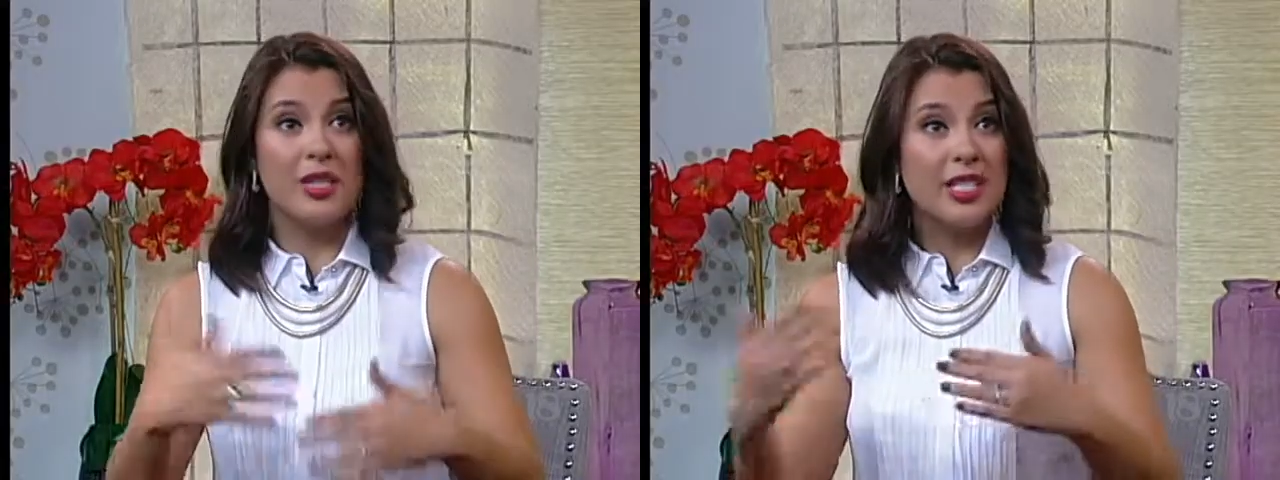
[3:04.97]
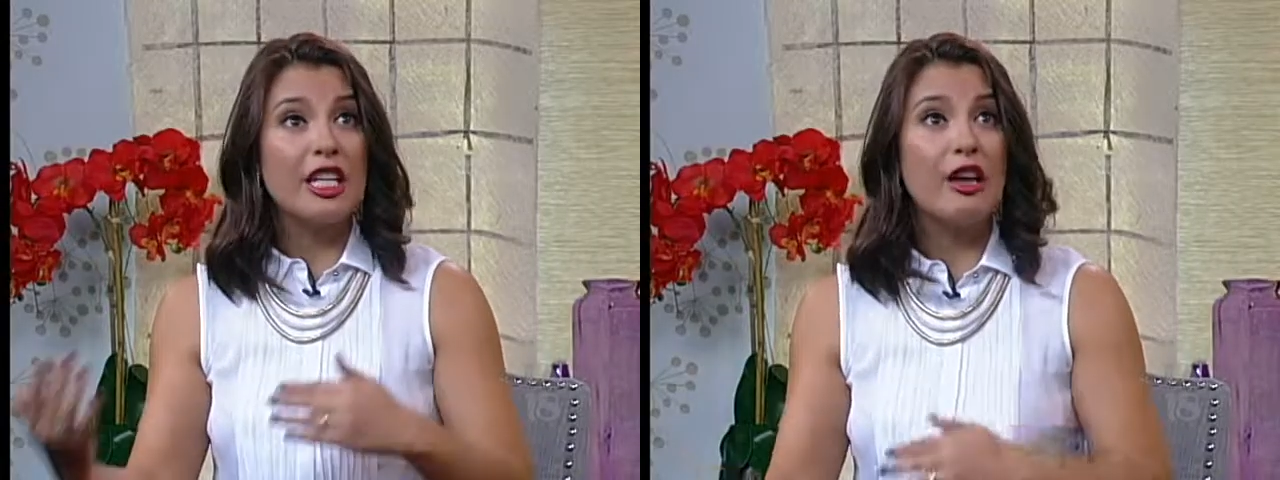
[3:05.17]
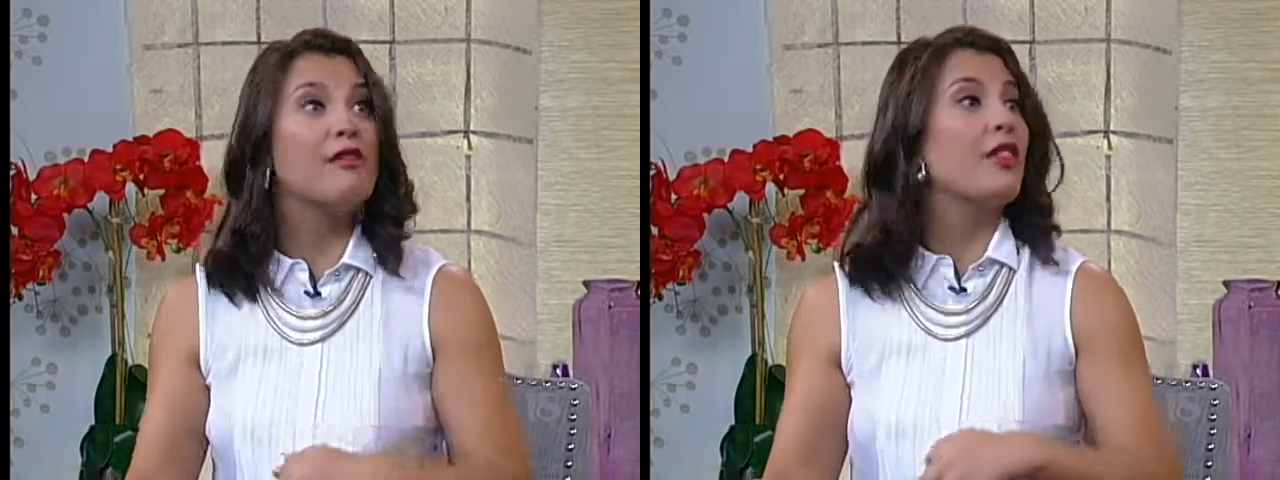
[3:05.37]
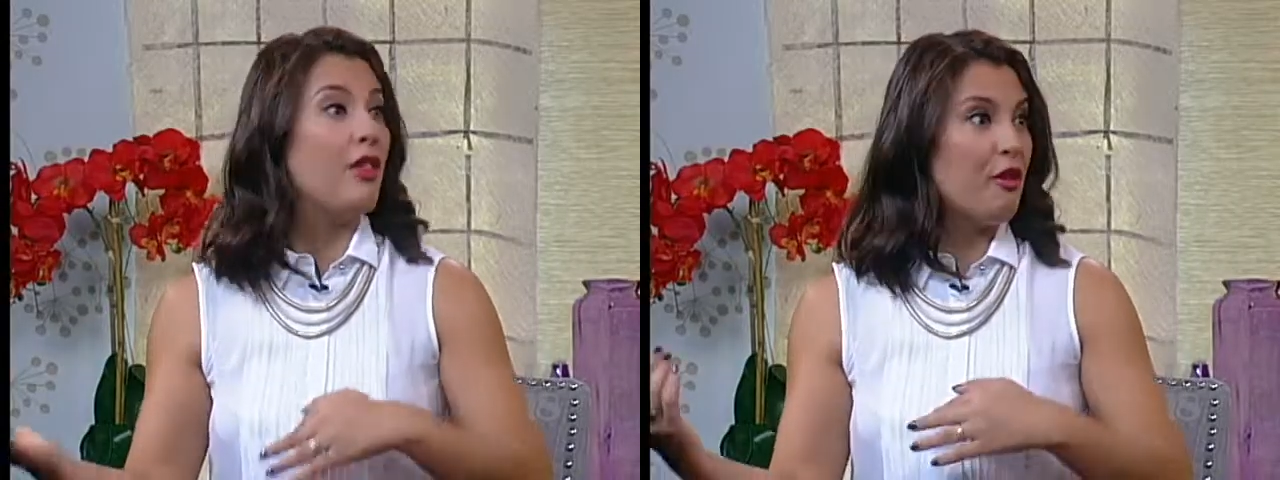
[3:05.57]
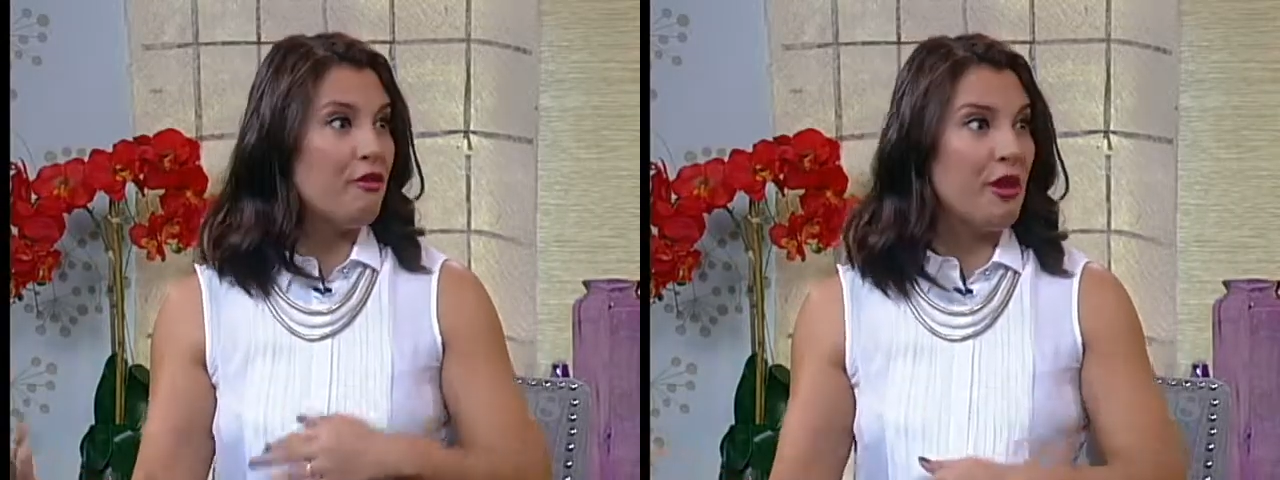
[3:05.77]
it's a given that
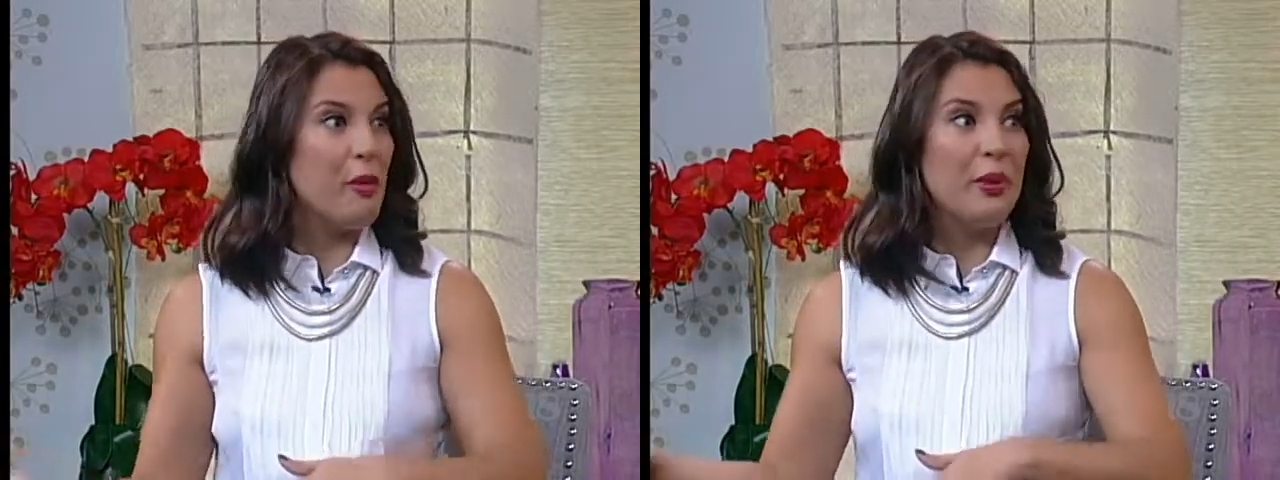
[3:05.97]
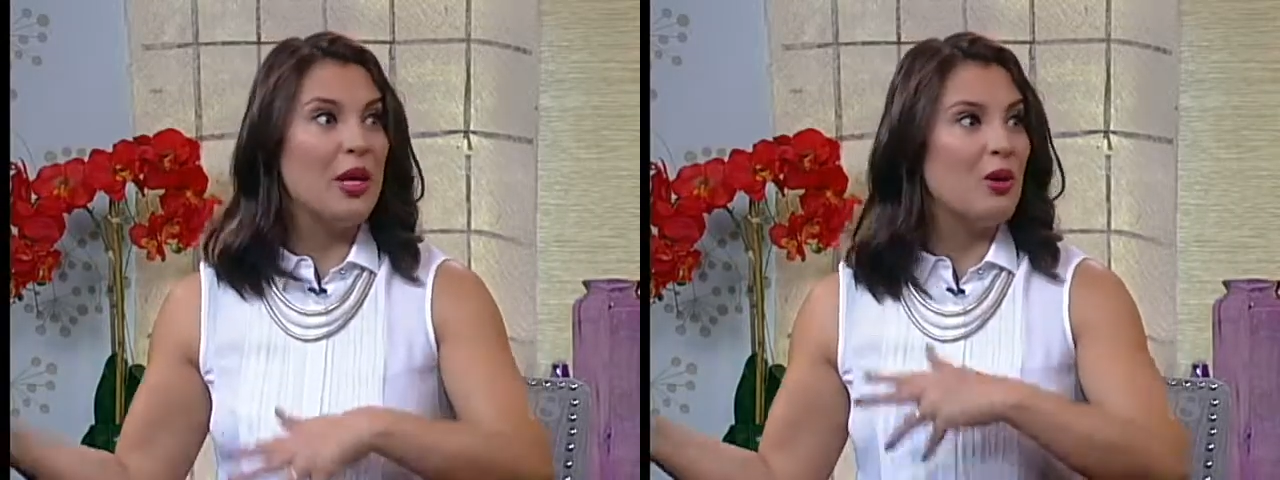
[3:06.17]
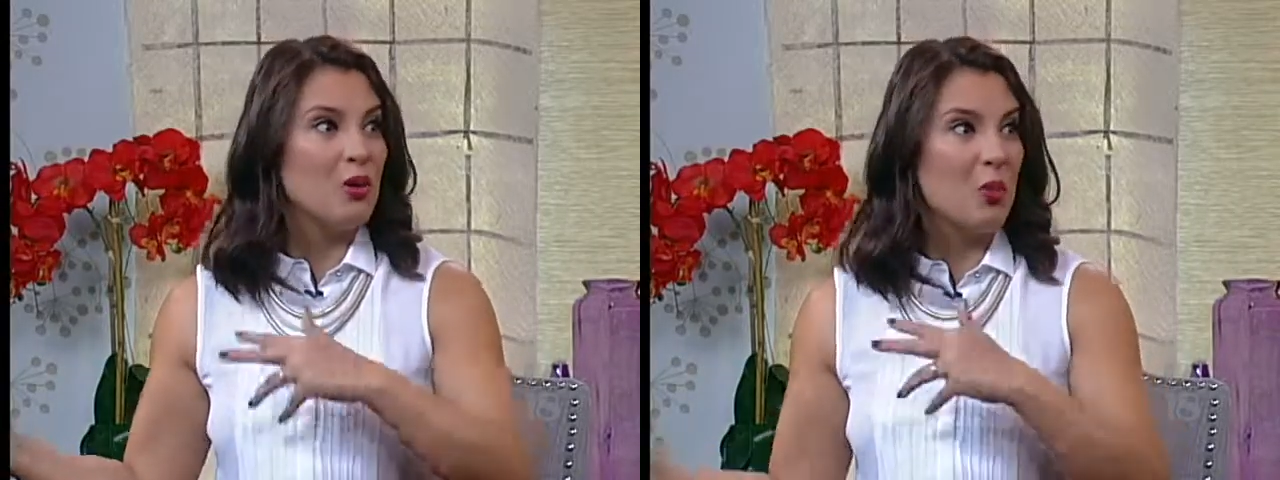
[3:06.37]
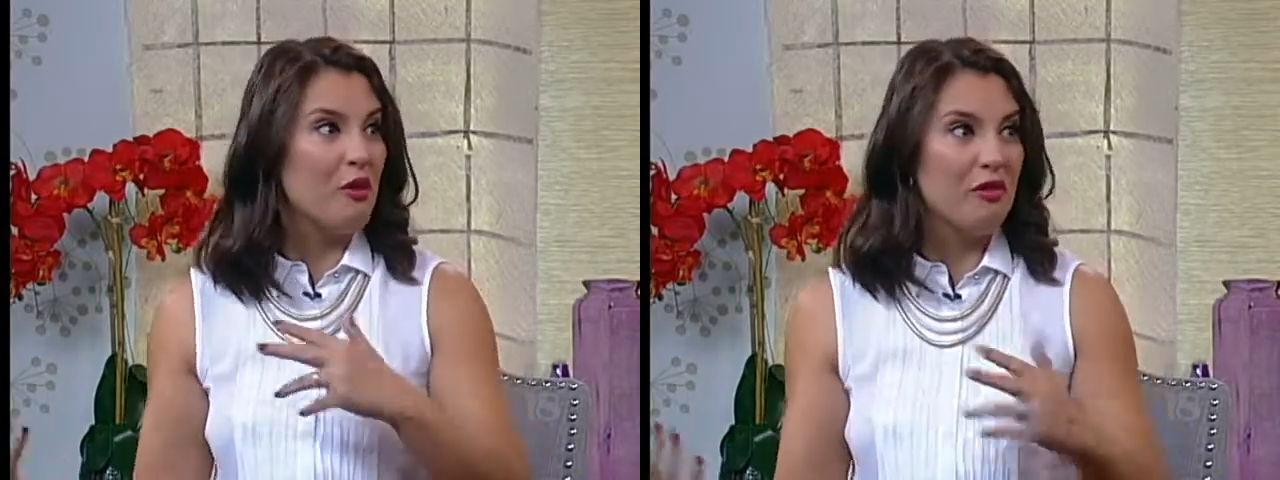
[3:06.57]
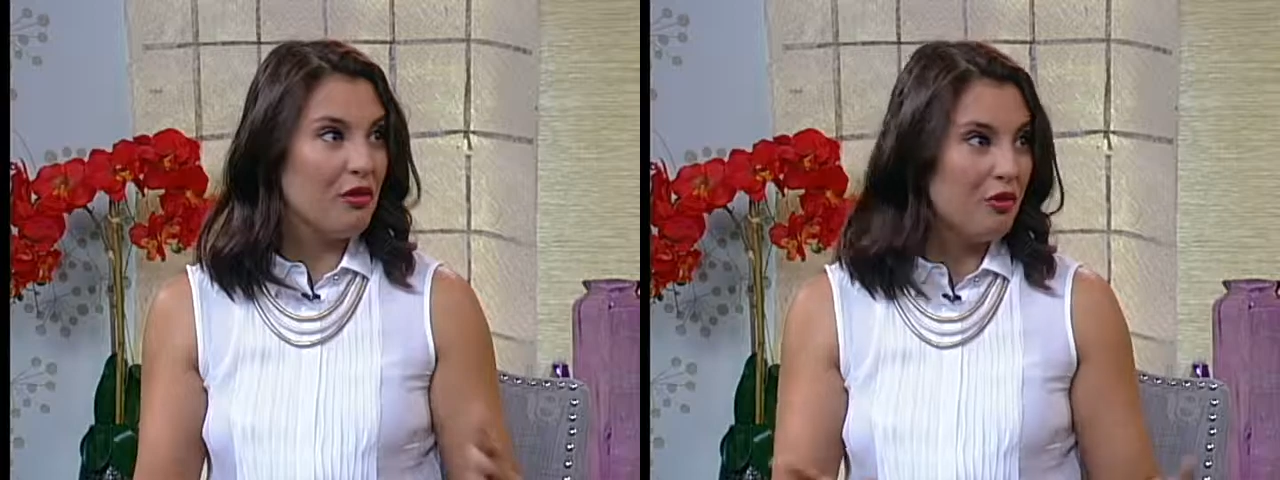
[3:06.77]
the Filipinos will
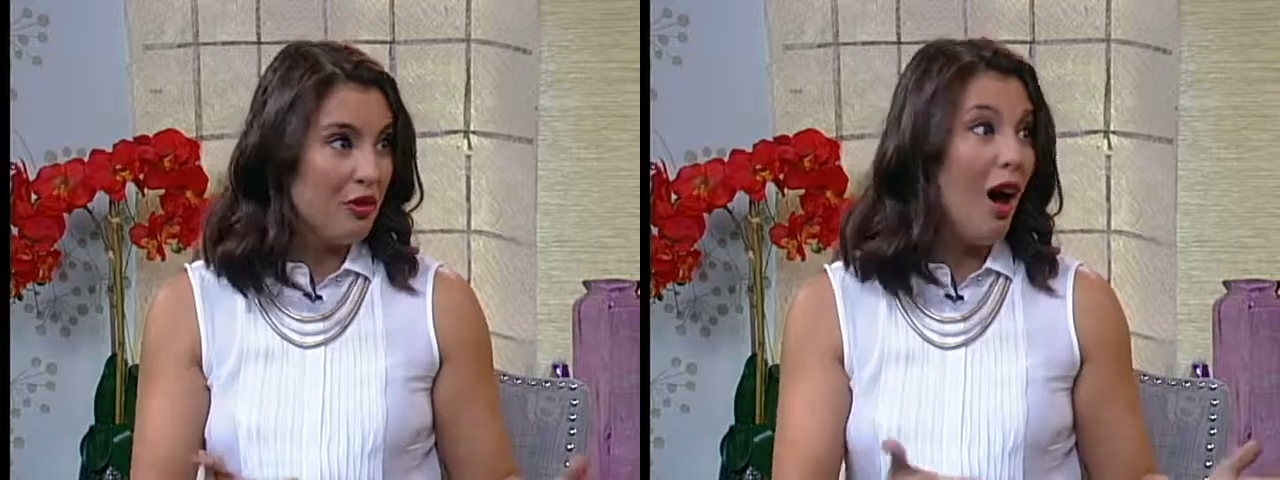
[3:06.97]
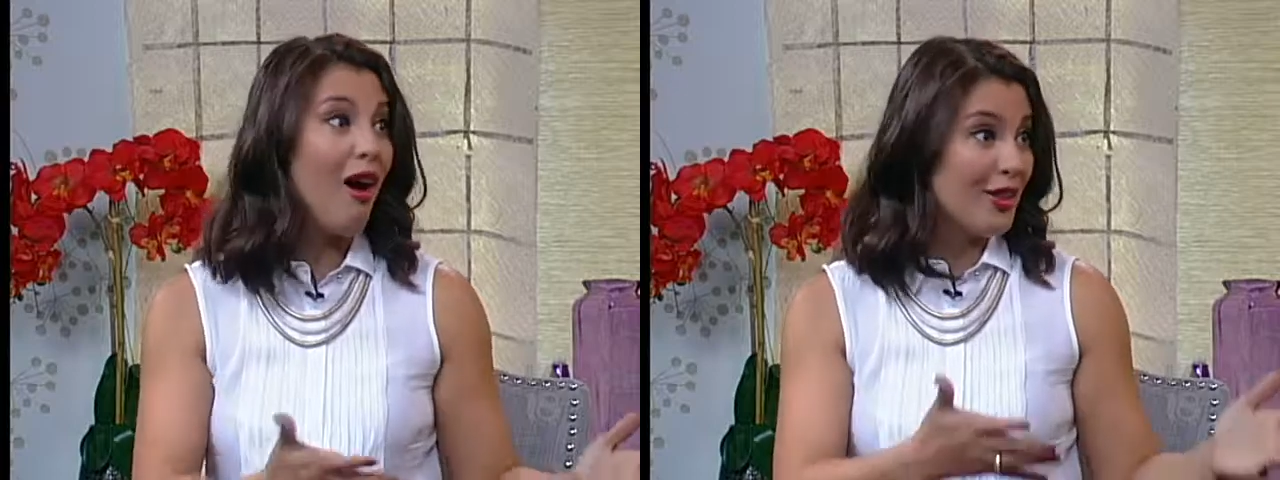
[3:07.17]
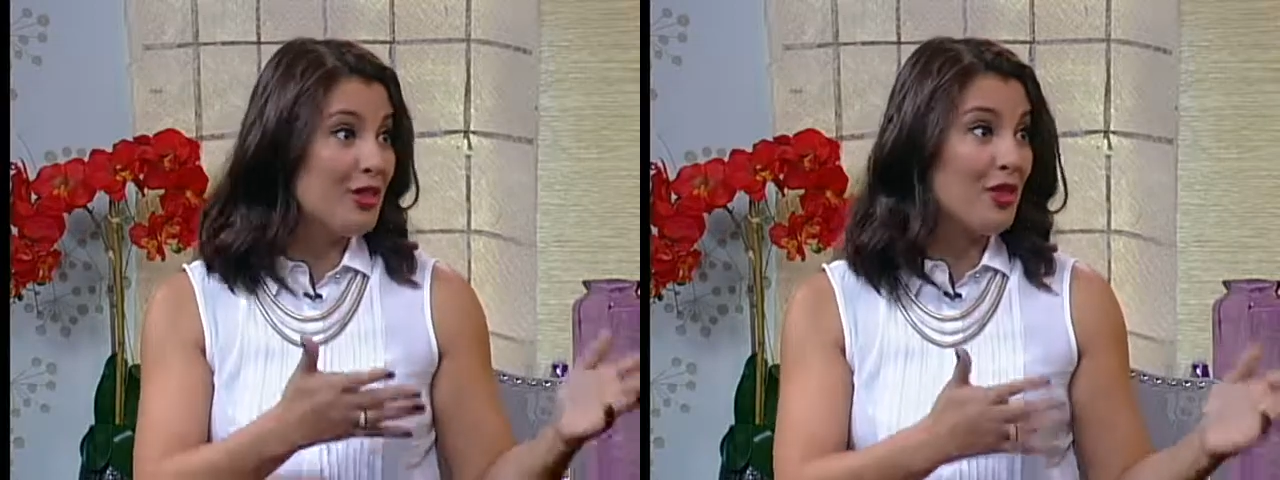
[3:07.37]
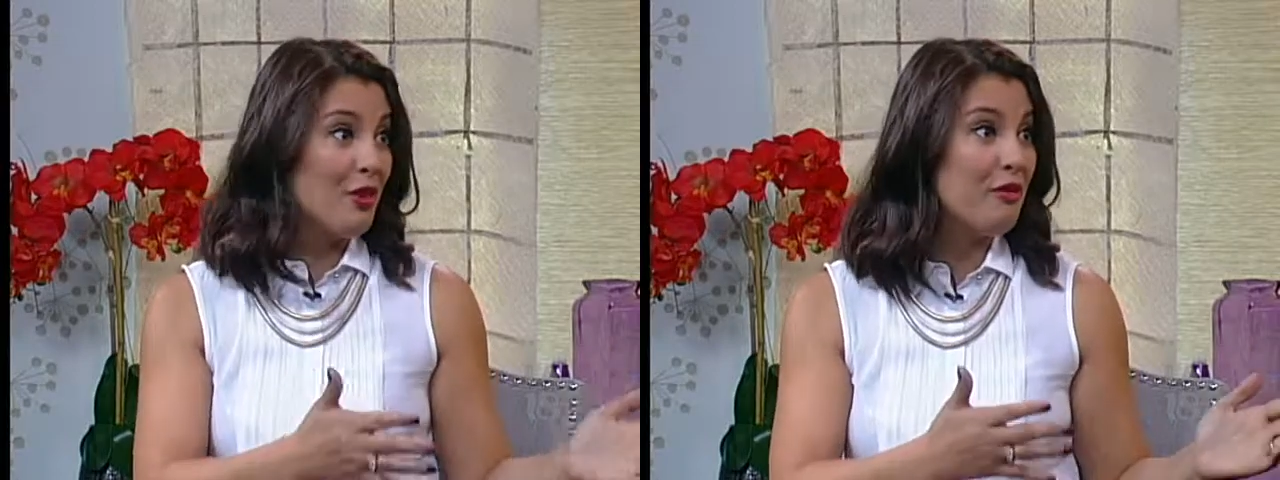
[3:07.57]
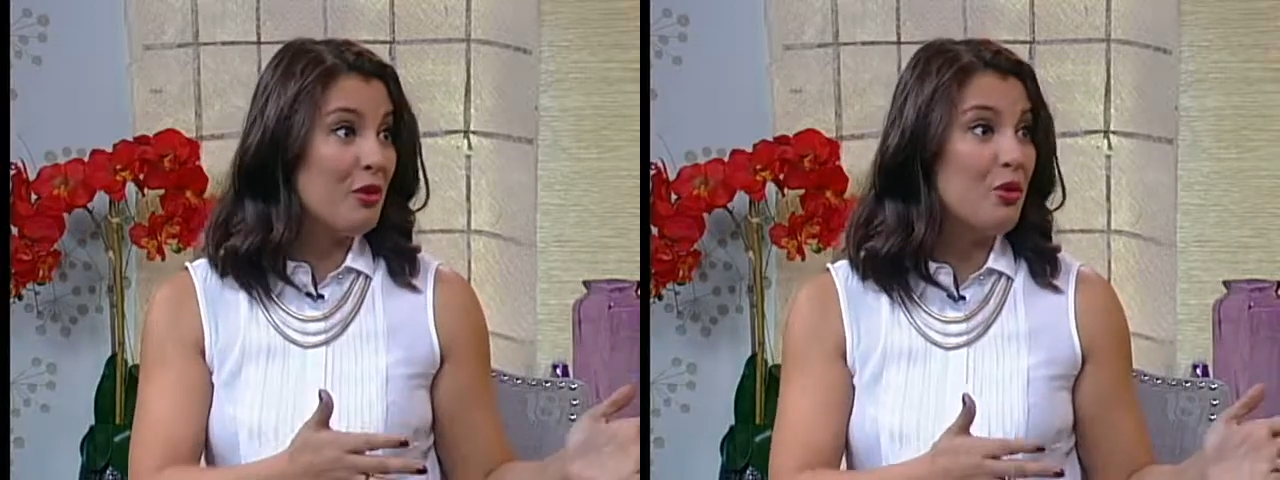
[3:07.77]
flock to the
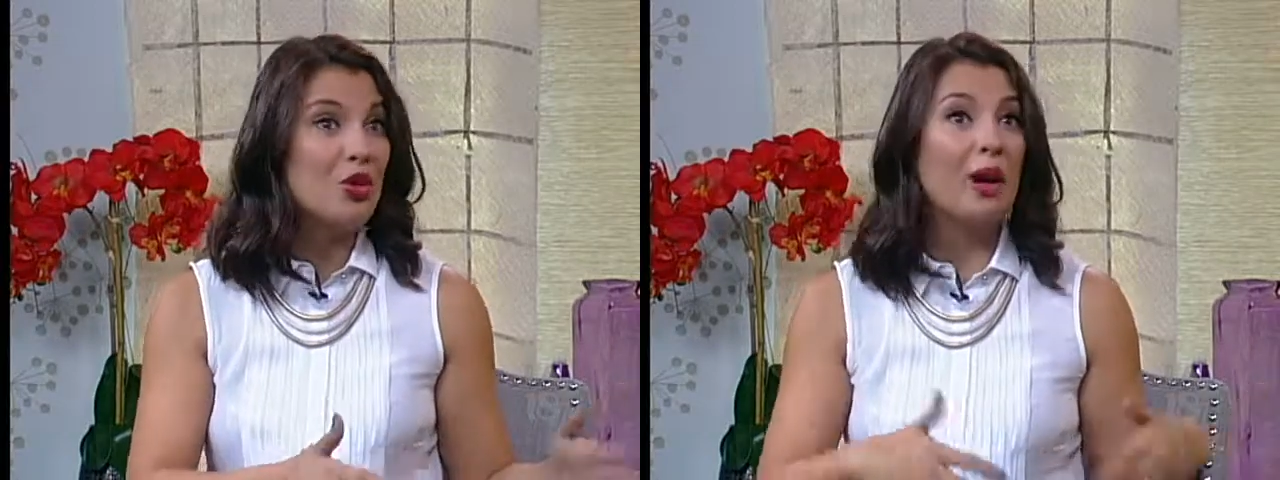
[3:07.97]
food truck,